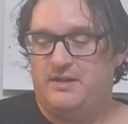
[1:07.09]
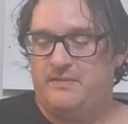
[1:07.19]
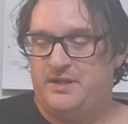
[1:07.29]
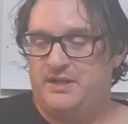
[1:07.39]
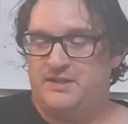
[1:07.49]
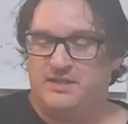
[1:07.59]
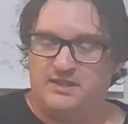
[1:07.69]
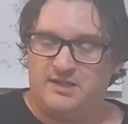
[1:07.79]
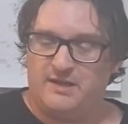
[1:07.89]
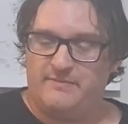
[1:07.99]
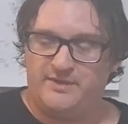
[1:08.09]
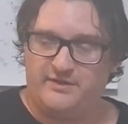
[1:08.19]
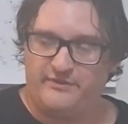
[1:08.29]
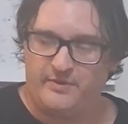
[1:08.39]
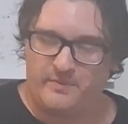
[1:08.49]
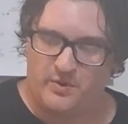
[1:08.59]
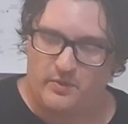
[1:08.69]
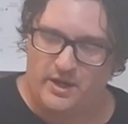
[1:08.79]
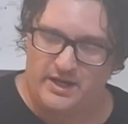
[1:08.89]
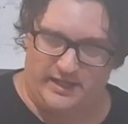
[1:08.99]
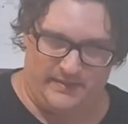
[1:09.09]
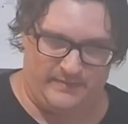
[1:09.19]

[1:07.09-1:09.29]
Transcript: because this comes from Hawaii.